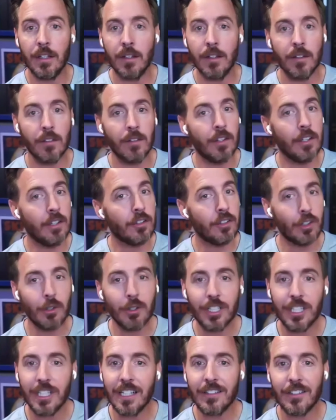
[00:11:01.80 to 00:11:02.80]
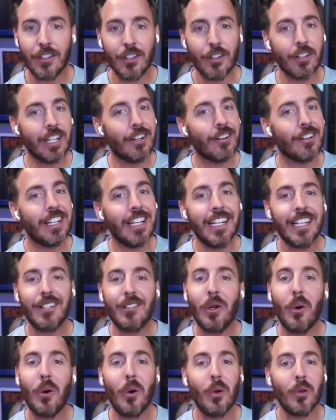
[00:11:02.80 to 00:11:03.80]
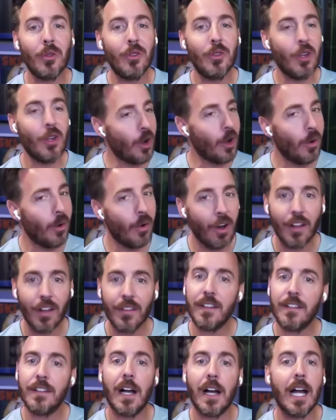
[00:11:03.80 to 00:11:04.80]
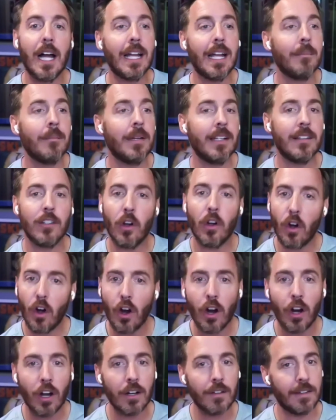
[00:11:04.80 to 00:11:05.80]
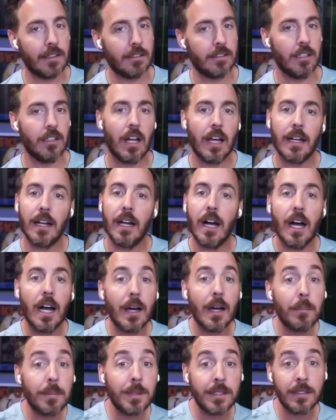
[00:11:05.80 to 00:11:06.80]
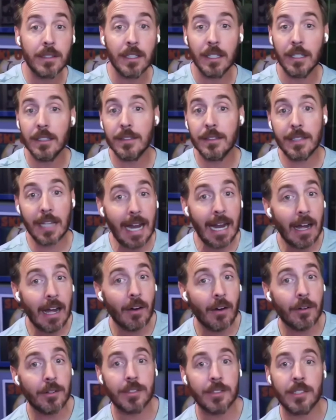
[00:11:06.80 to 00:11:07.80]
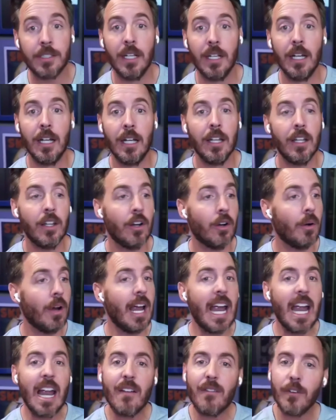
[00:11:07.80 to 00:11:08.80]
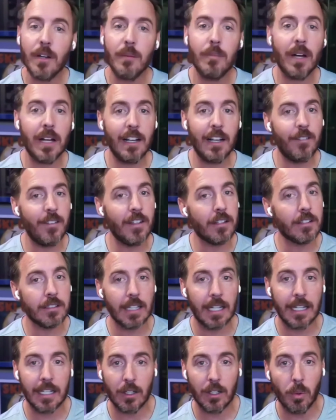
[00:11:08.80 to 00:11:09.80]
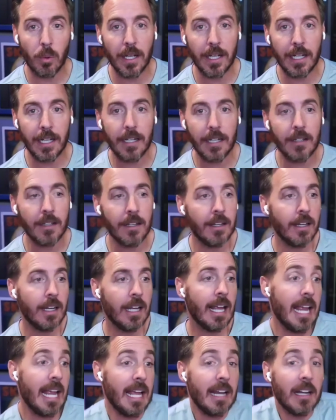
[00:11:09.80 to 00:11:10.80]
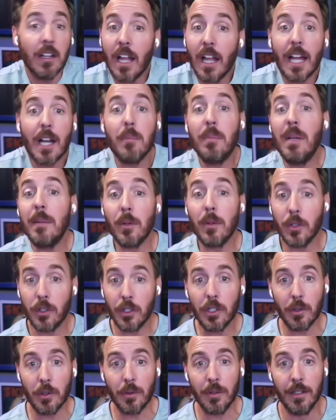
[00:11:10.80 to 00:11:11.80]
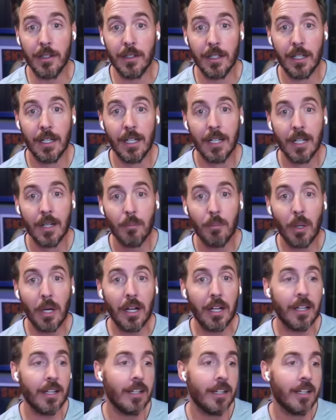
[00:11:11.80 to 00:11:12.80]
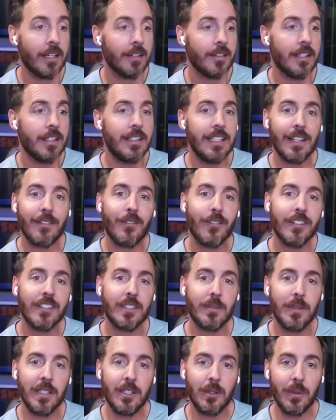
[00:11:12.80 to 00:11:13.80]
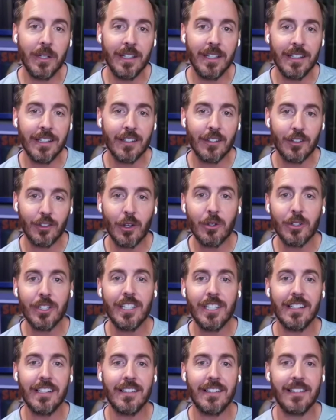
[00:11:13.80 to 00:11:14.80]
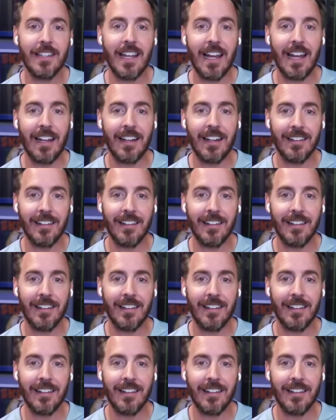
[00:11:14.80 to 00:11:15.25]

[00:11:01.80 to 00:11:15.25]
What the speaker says: associates, you're getting told no all the time. It's hard. There's a lot of ups, downs. You know, everybody feels like quitting, and a lot of people do. But the difference between the associates that